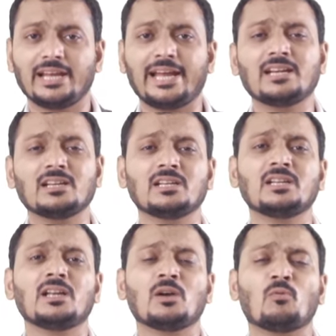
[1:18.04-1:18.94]
And
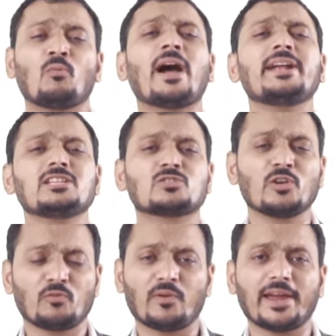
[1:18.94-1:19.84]
why it is so
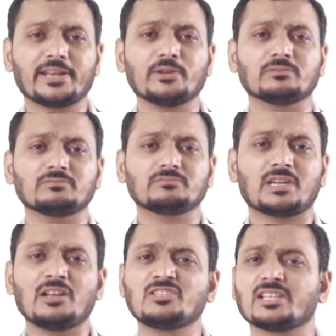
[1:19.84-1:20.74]
effective,
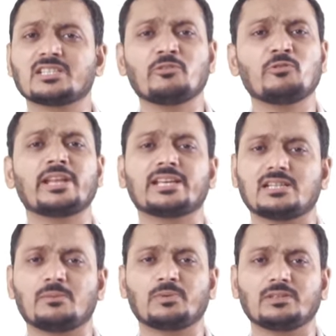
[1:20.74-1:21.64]
I'll just give you an
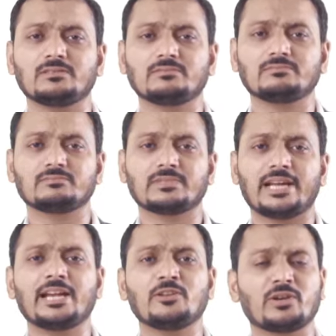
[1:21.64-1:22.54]
example
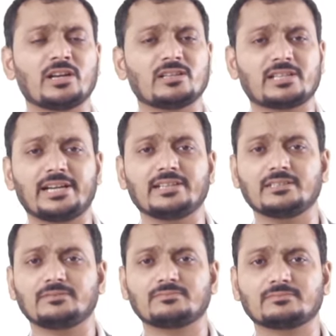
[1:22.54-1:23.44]
and you can understand
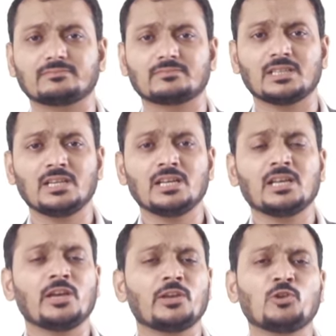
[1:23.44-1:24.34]
it.
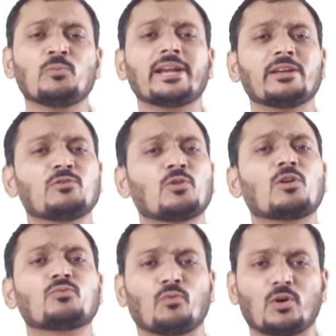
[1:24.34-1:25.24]
You might have
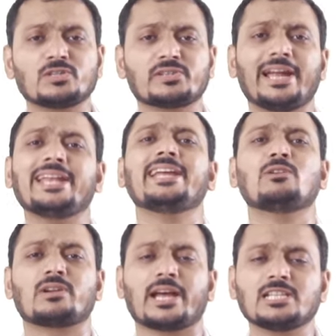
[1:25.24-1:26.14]
not watched any
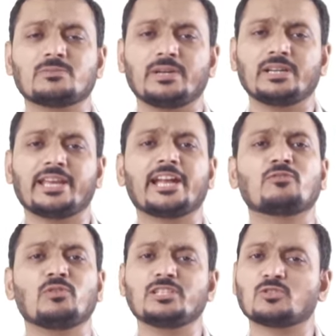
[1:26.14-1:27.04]
advertisement
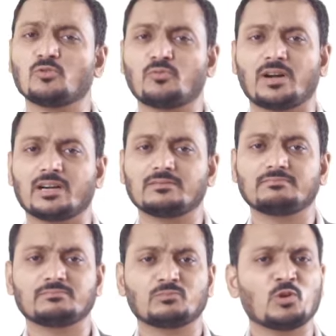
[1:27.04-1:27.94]
carefully so far.
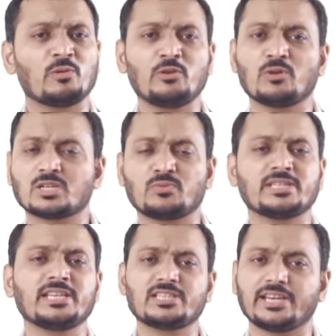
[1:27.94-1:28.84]
Probably you are
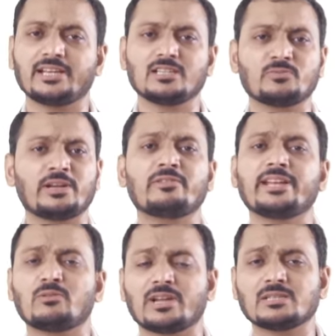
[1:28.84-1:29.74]
switching channels whenever
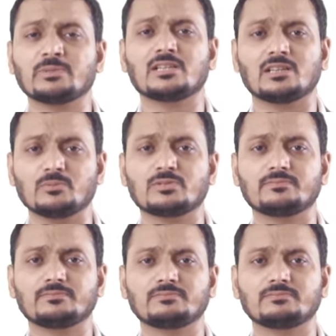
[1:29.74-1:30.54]
the advertisement comes.